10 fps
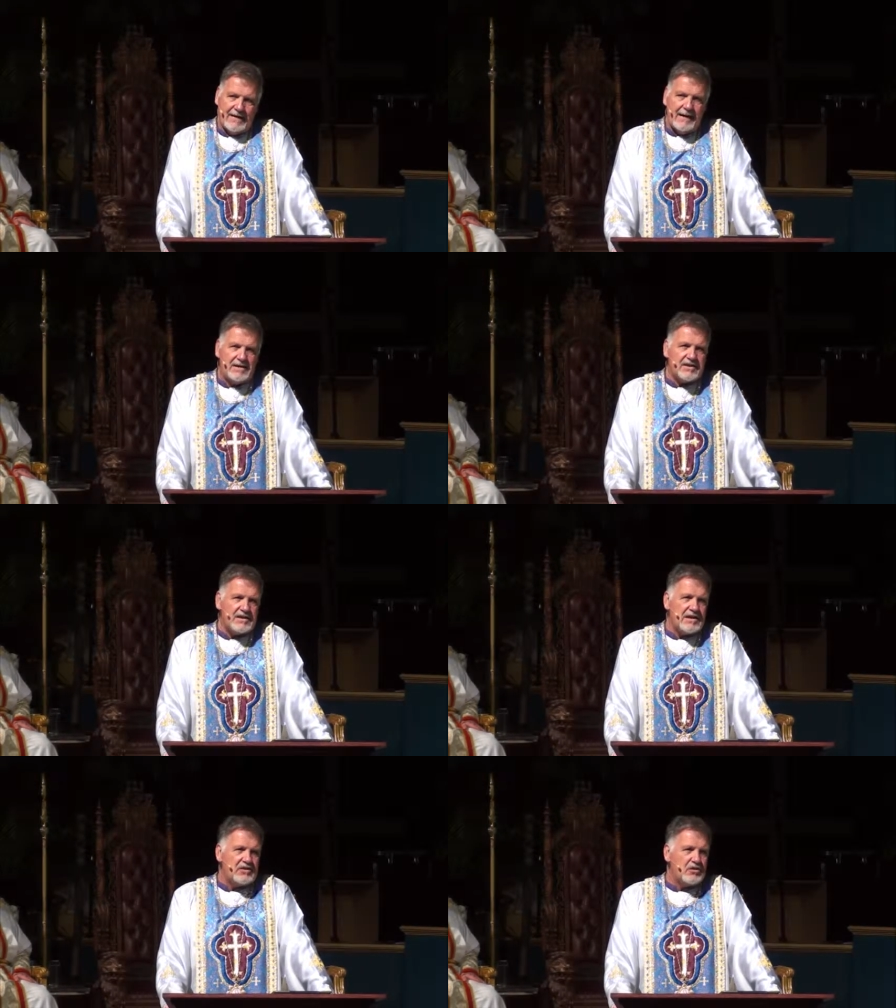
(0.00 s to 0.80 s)
It's
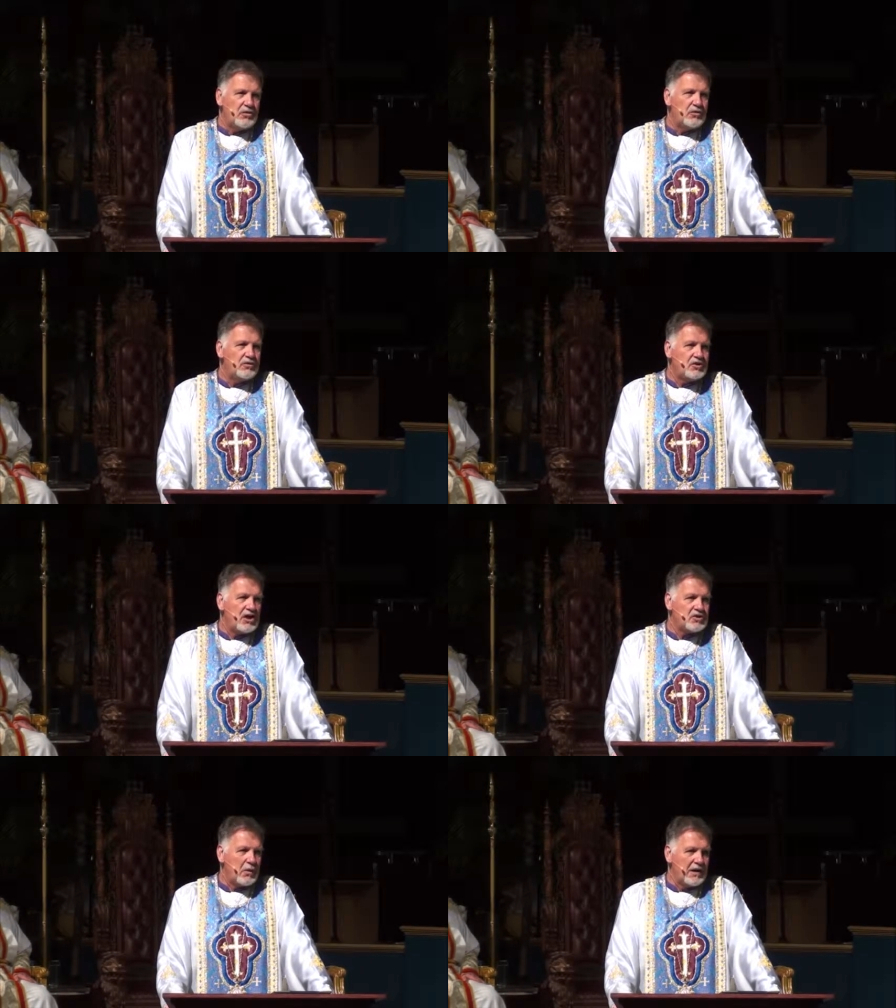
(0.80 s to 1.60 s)
easy to
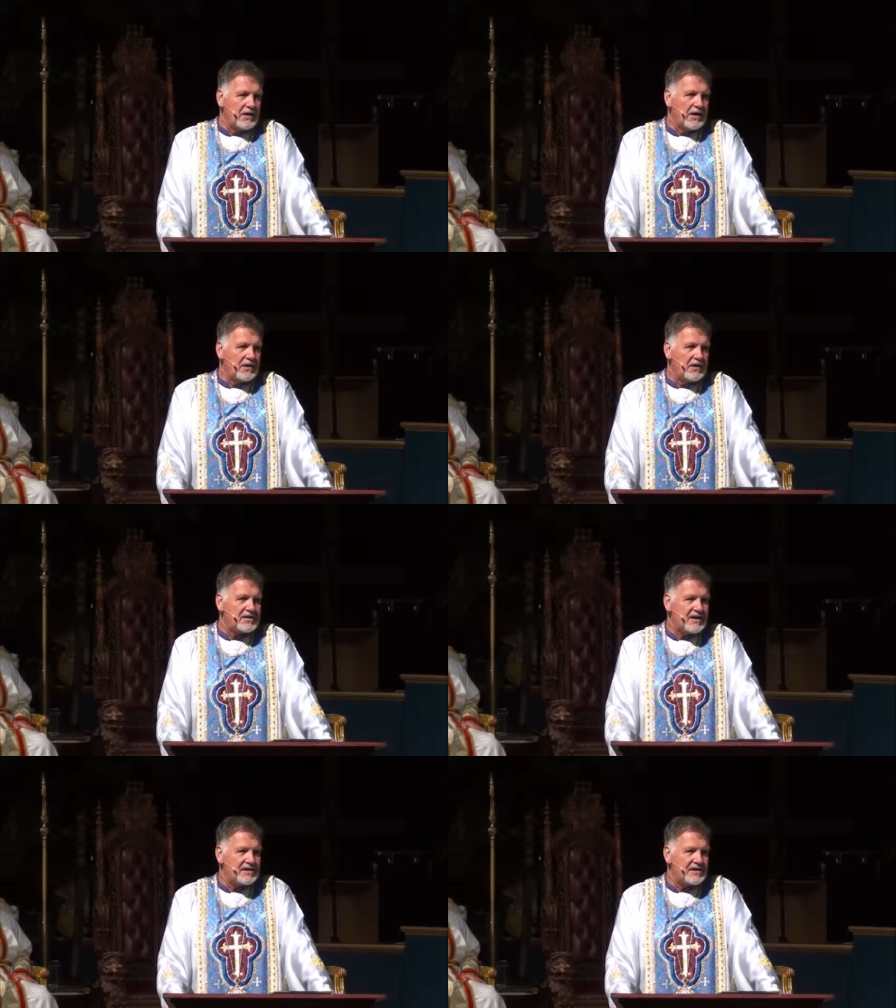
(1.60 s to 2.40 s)
judge one another and
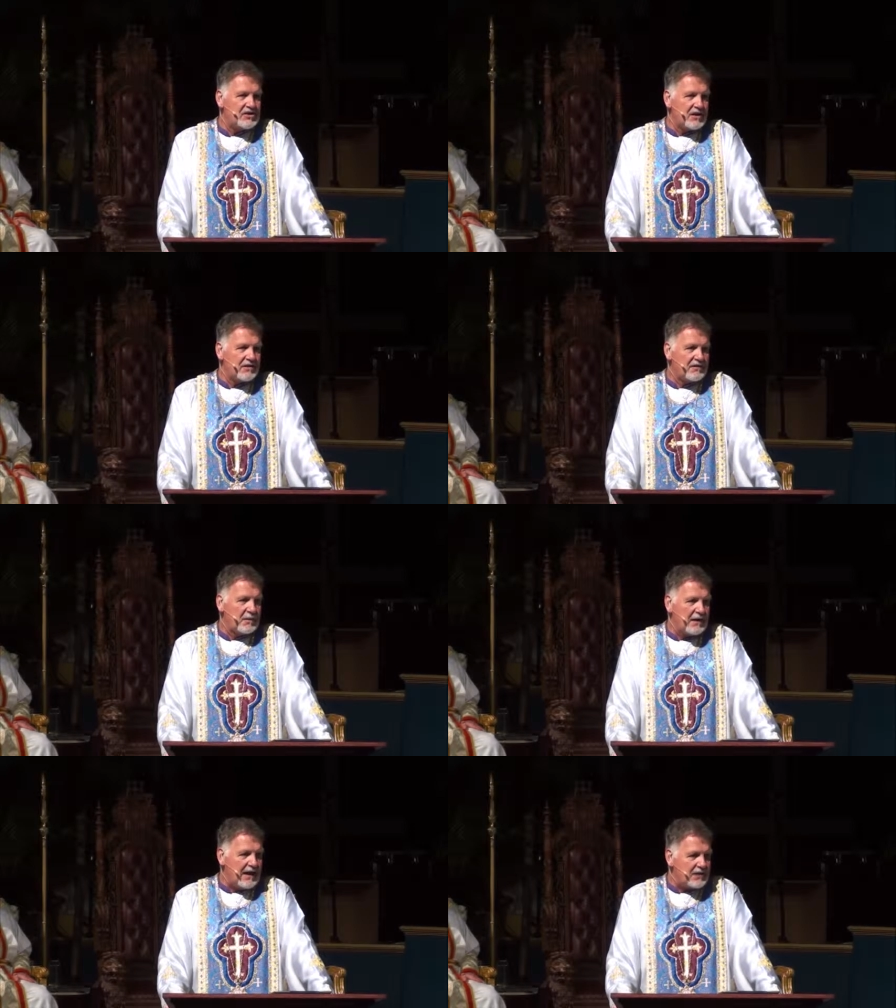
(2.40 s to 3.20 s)
assess each other
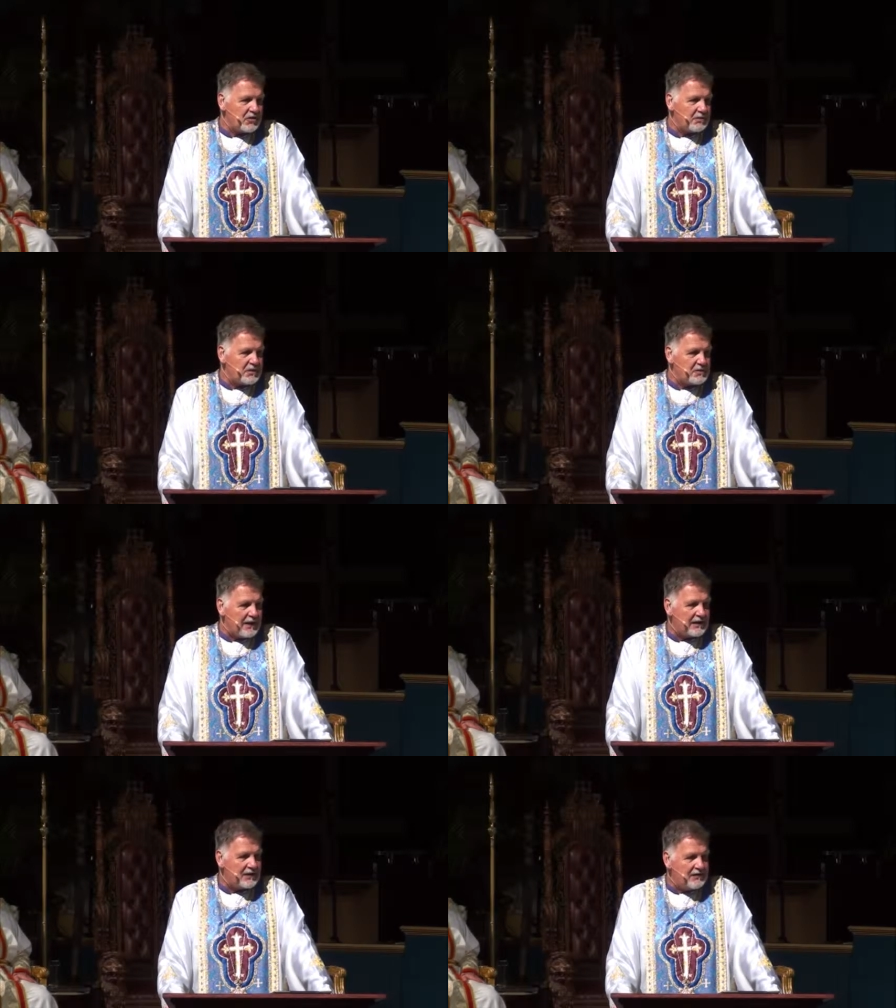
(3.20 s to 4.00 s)
from a natural
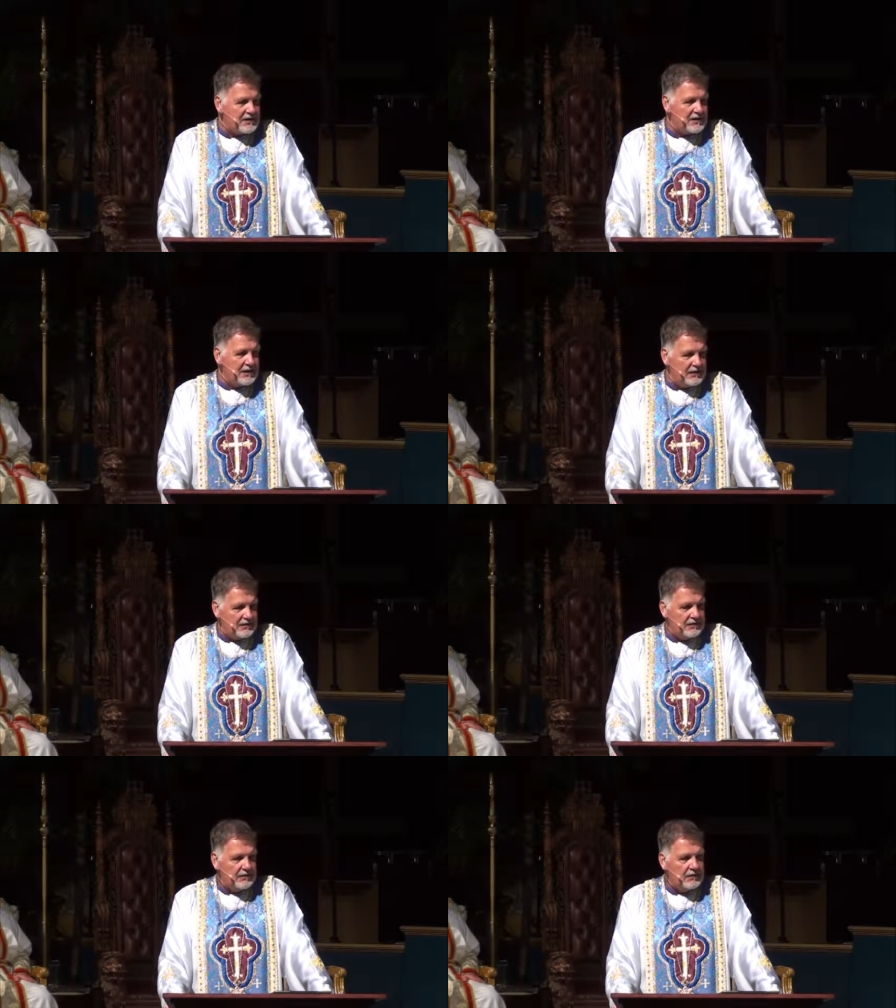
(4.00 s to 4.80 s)
perspective, isn't it?